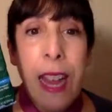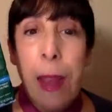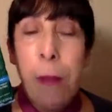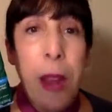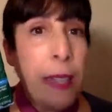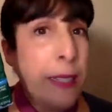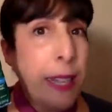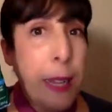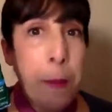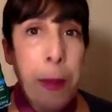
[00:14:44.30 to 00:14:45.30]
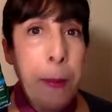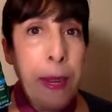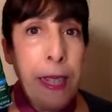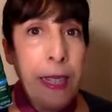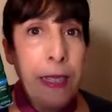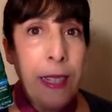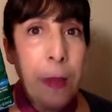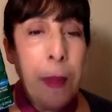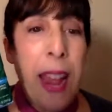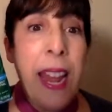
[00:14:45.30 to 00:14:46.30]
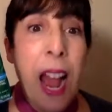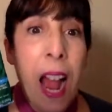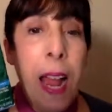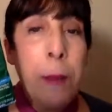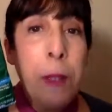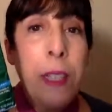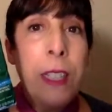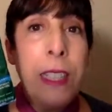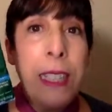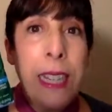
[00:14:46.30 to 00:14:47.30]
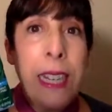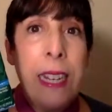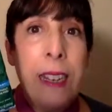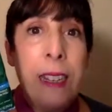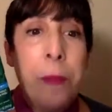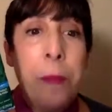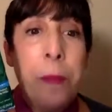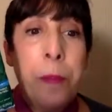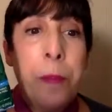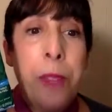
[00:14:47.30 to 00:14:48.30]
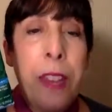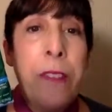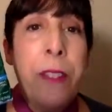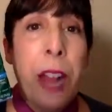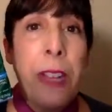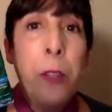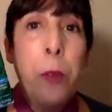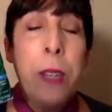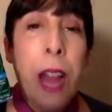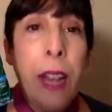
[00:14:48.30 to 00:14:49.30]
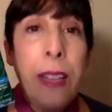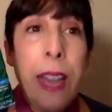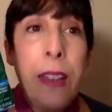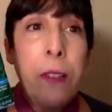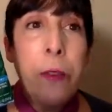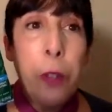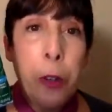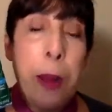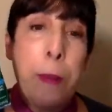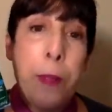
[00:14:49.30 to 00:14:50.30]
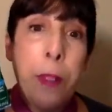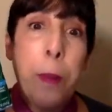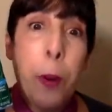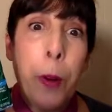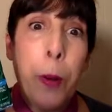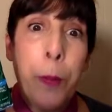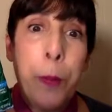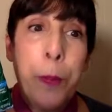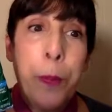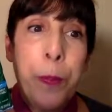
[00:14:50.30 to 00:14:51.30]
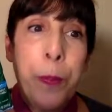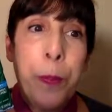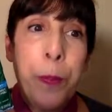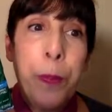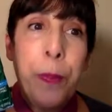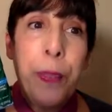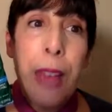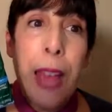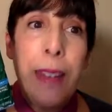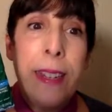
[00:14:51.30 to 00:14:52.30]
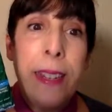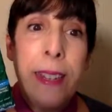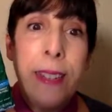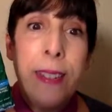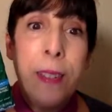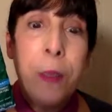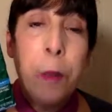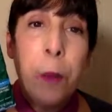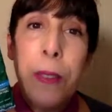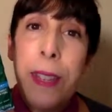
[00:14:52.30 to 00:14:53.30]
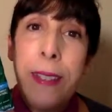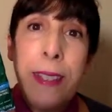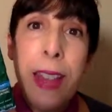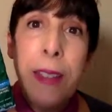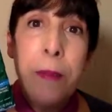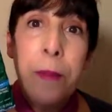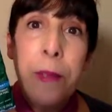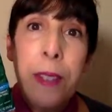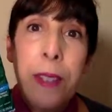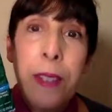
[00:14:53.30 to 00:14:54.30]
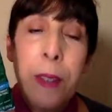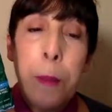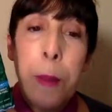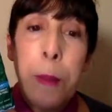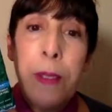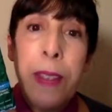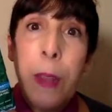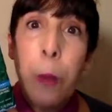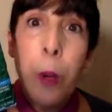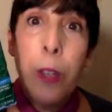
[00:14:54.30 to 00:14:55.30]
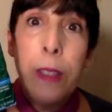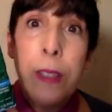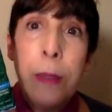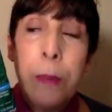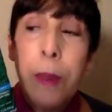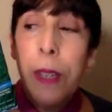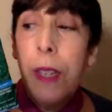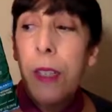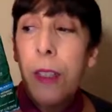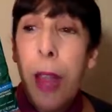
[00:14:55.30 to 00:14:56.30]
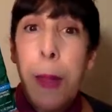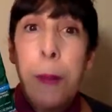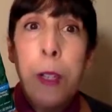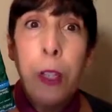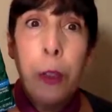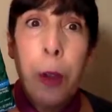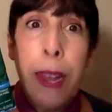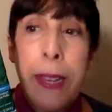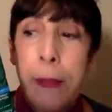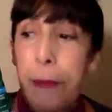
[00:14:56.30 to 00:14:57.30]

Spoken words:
I'm not taking my magnesium, and I'm going to see if I do not get foot cramps tomorrow. That is what they say. Some people say it works. So I'm going to try it.